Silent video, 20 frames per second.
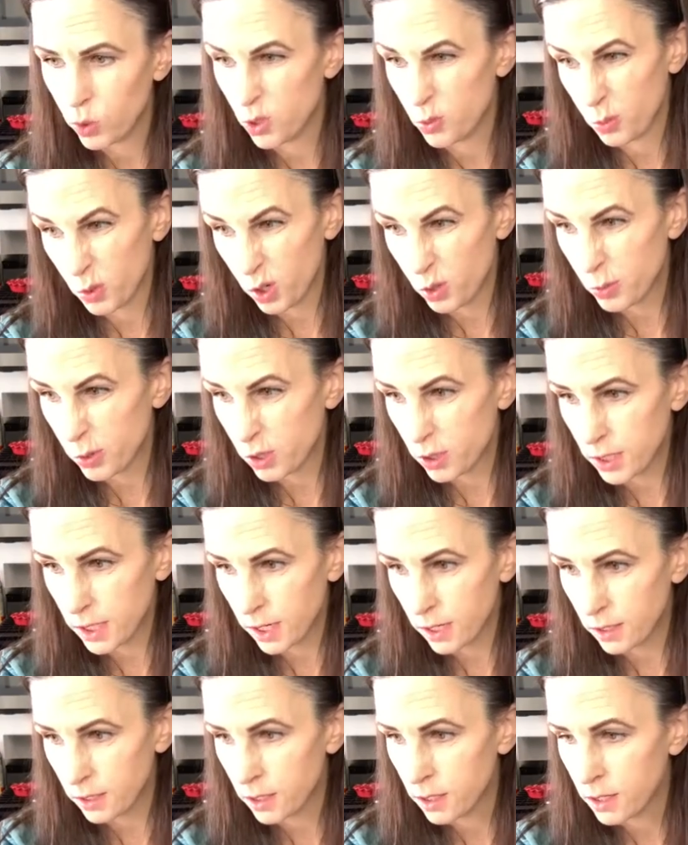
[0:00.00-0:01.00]
which we're almost
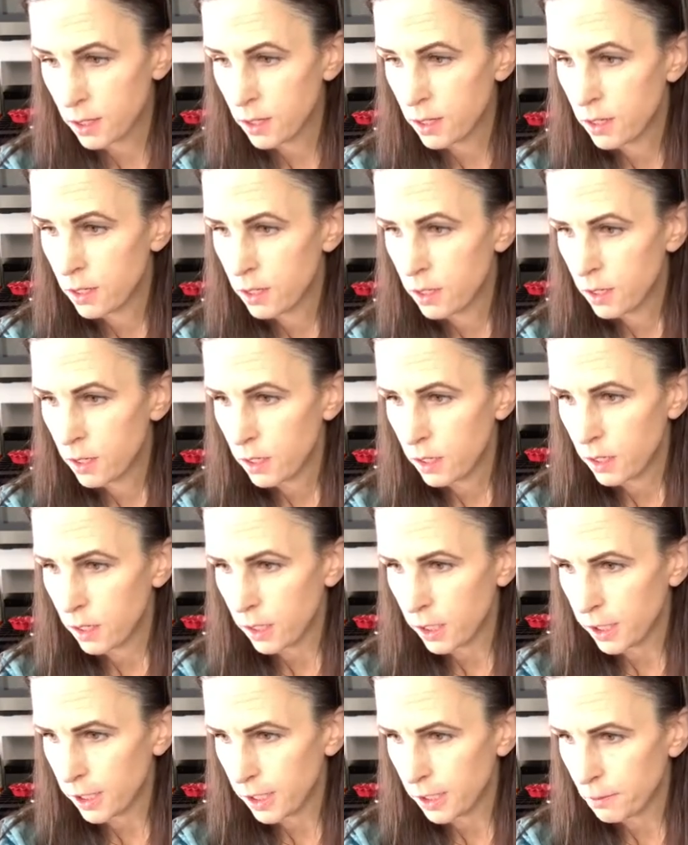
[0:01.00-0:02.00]
done.
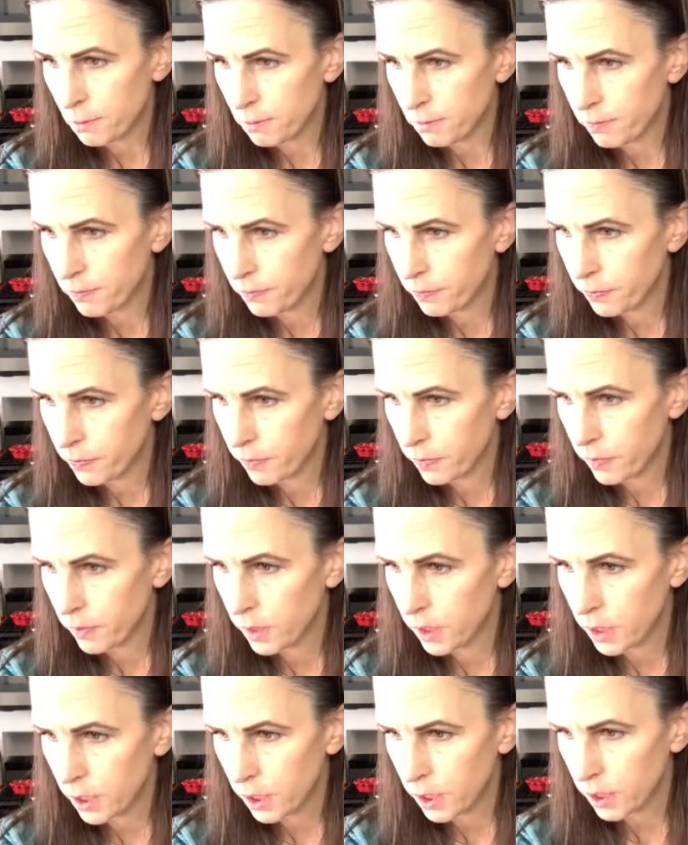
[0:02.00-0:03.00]
Um,
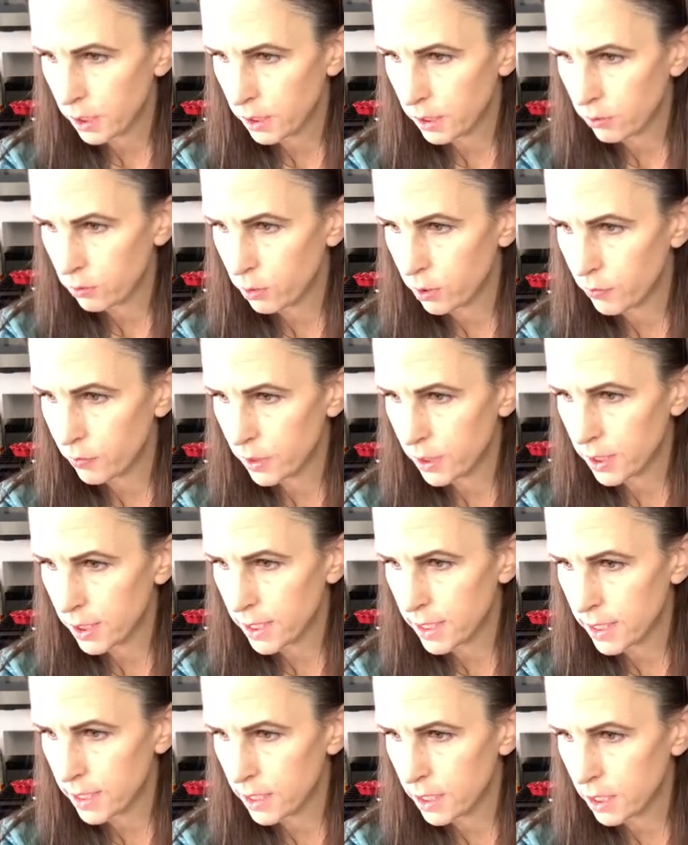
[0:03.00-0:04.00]
I don't even
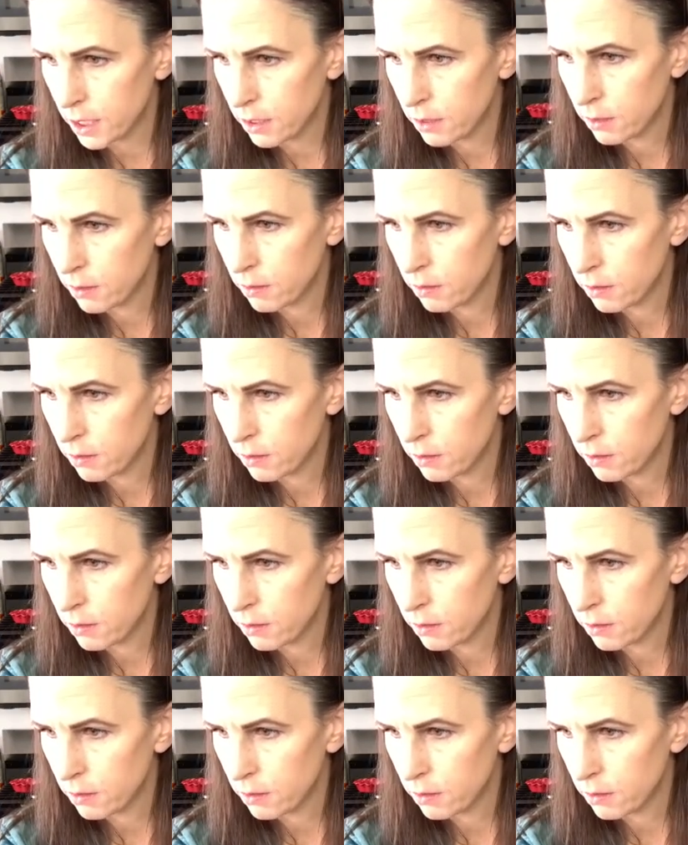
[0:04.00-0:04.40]
see